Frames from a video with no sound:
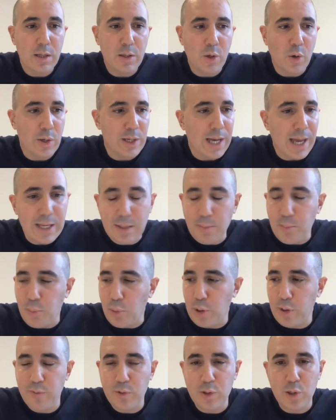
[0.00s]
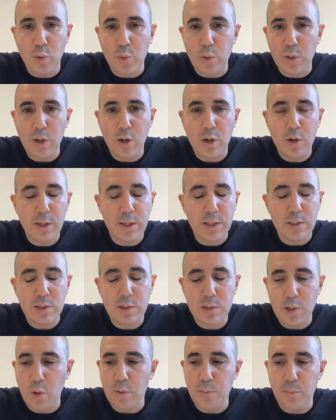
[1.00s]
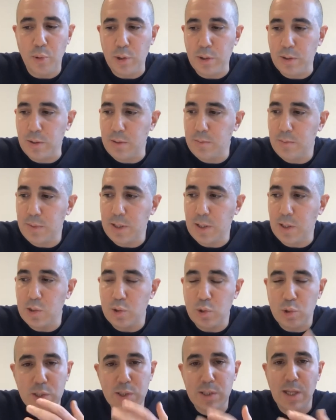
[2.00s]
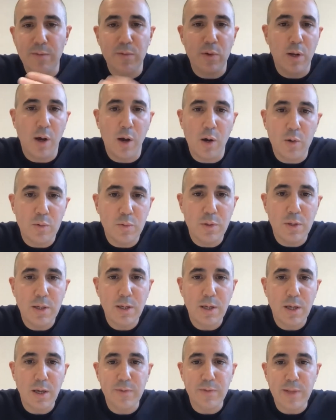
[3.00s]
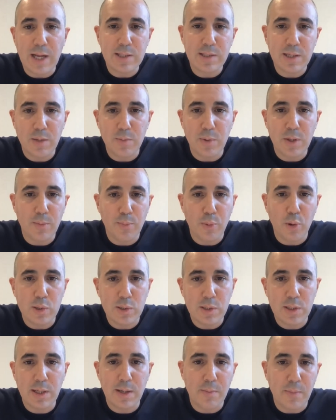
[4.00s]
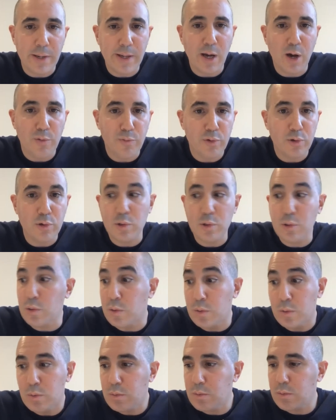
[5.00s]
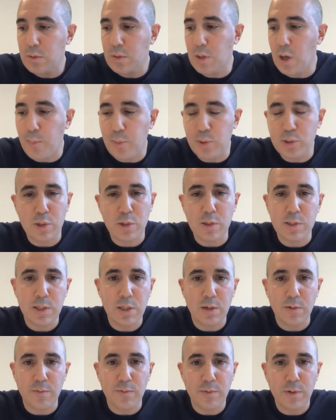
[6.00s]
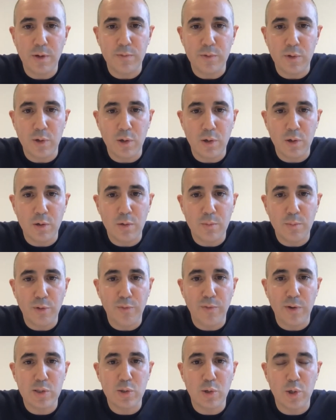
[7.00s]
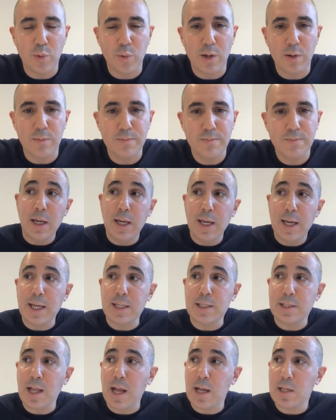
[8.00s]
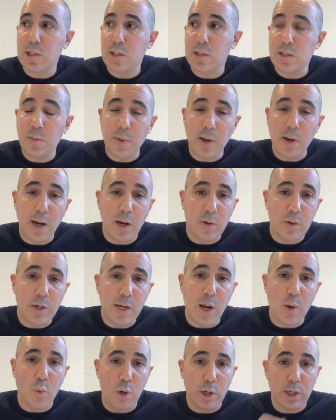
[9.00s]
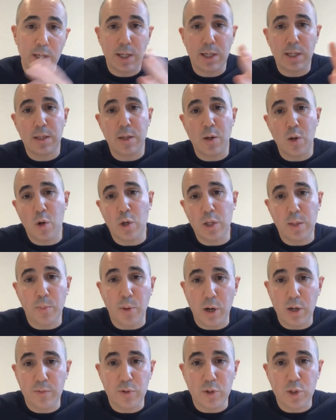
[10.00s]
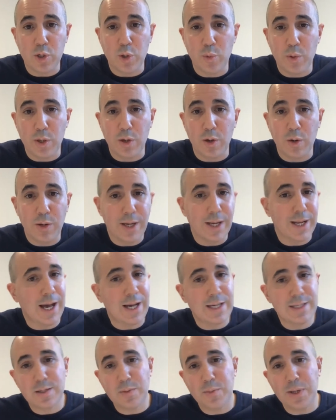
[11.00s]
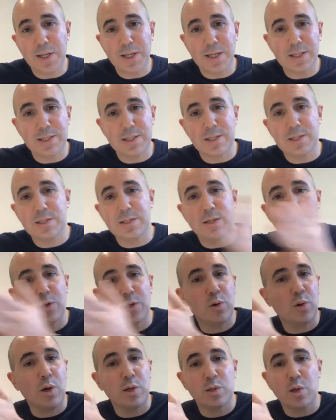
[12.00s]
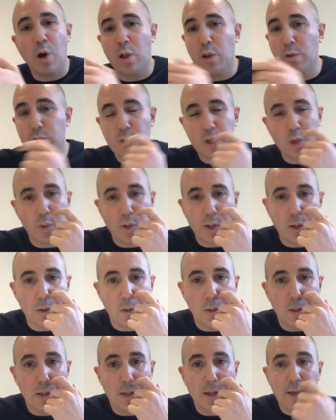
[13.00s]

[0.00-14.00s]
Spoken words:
during any point of your career, is so important, because you just never know if that's going to be the person that might offer you the opportunity of your professional career. It's not just about networking in the early part of your career. It has to be consistent across all of your career,